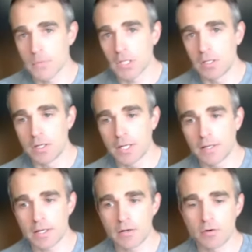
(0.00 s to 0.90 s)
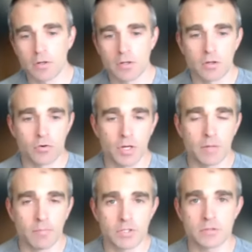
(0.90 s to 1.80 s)
you know, that could
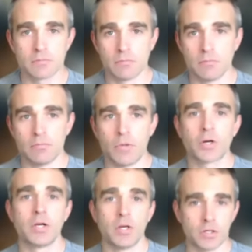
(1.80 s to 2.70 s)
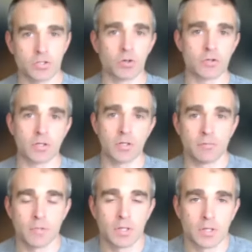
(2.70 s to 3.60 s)
create a much murkier
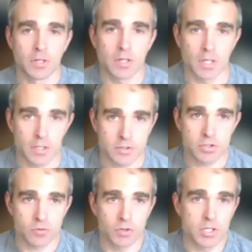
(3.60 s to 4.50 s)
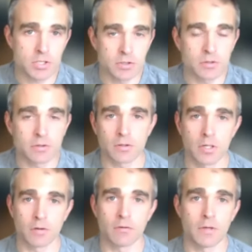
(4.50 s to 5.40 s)
short-term situation, you
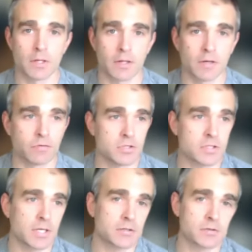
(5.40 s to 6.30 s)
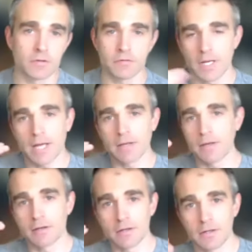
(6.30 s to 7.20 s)
know, than if we just get sort of an
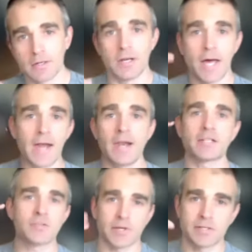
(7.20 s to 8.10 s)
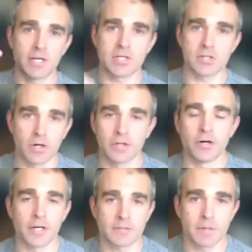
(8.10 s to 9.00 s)
at expectation or
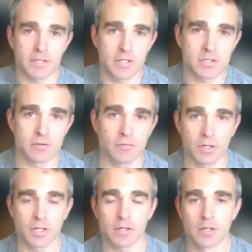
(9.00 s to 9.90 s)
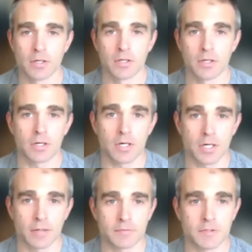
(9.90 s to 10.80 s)
under expectation reading.
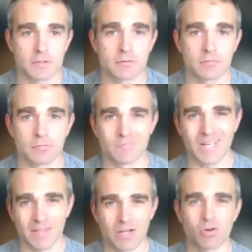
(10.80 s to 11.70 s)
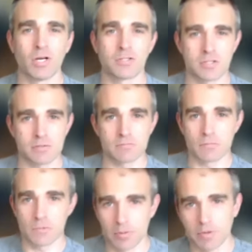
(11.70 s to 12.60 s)
Just, I think,
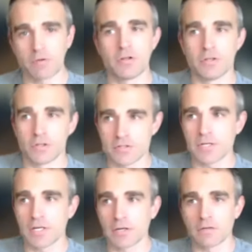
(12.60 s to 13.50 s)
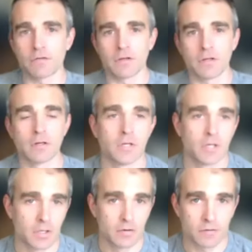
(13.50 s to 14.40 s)
creates a little bit of clear sailing for the
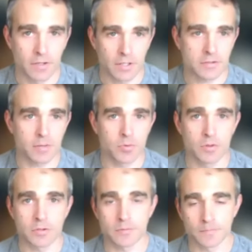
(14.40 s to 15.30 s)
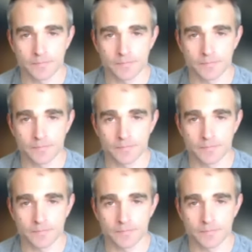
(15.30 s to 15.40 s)
next couple of weeks.